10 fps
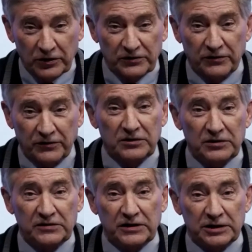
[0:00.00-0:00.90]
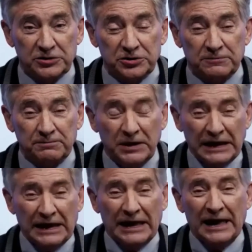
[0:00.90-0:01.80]
of the discussion,
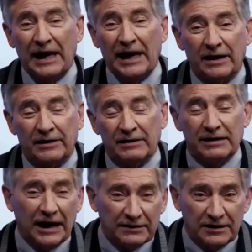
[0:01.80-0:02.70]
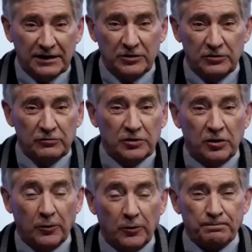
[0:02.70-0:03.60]
and I think you
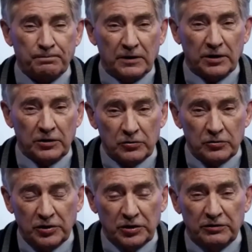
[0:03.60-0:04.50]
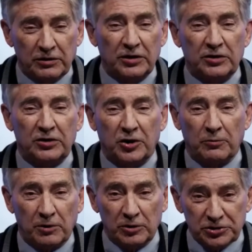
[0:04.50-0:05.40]
know you can
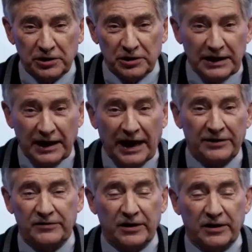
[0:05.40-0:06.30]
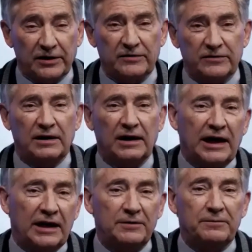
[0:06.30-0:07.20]
commercially access
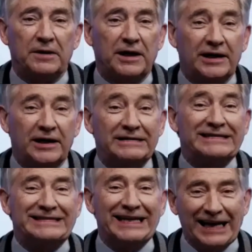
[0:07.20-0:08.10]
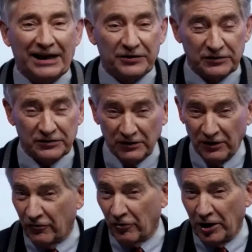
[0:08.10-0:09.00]
antibody tests
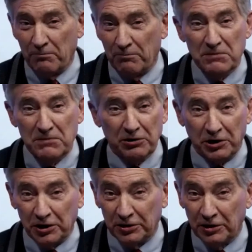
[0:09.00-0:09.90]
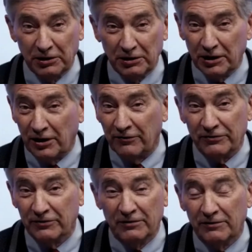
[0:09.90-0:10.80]
for a myriad of
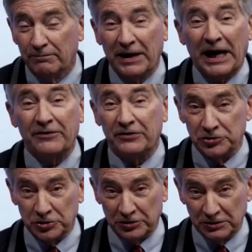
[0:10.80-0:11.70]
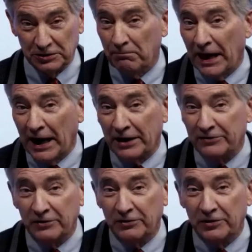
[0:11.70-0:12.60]
pathogens,
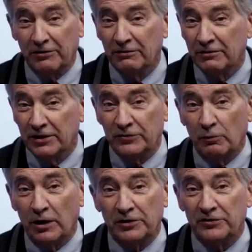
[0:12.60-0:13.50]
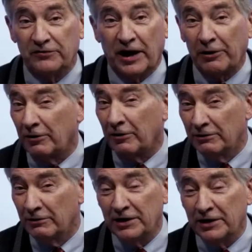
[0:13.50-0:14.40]
bacterial as well as viral
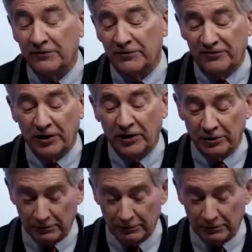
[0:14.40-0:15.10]
and even fungal.